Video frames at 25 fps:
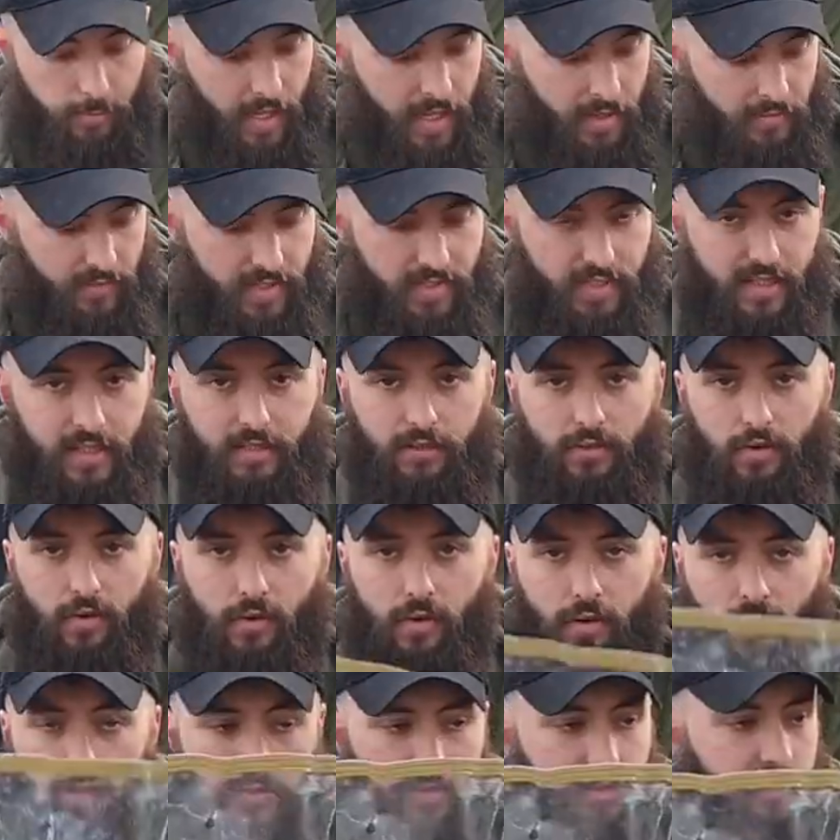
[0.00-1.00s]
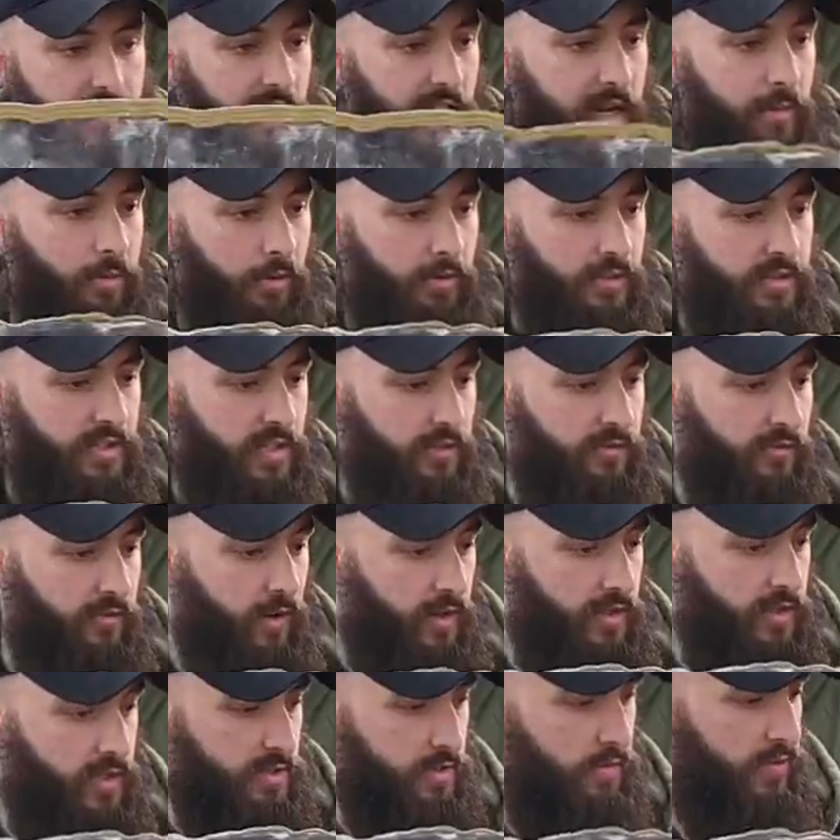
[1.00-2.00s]
PVC door to clip onto the
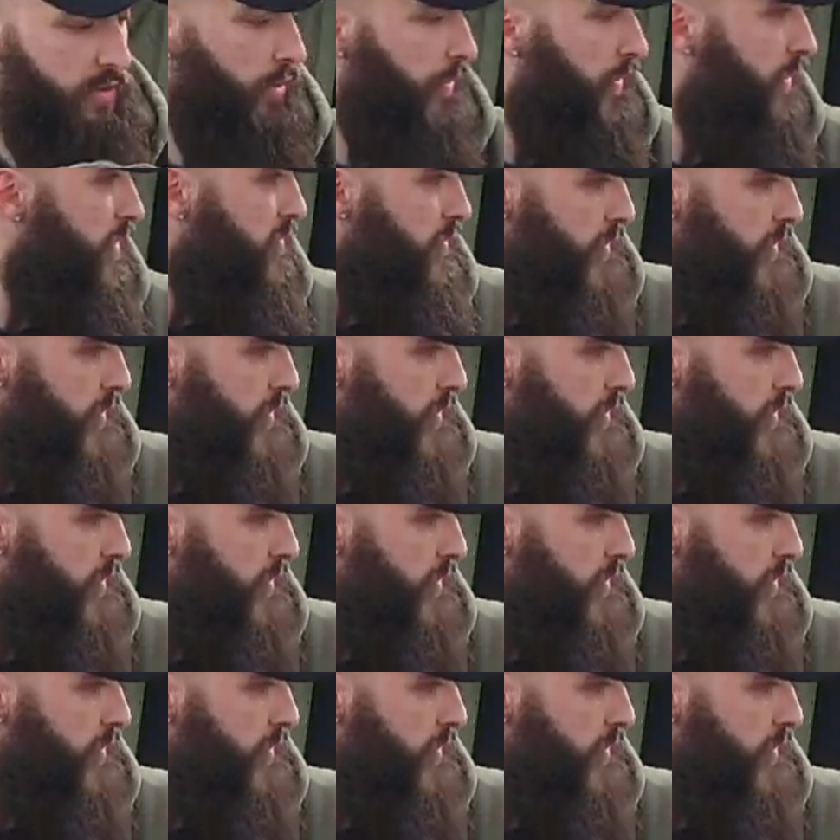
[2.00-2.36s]
front, so if you want